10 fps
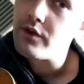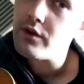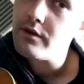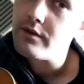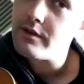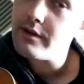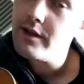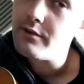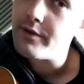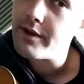third
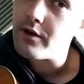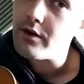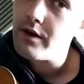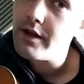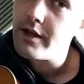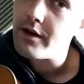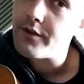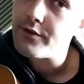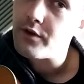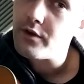little finger in on
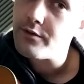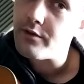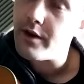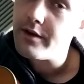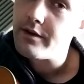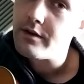the third fret,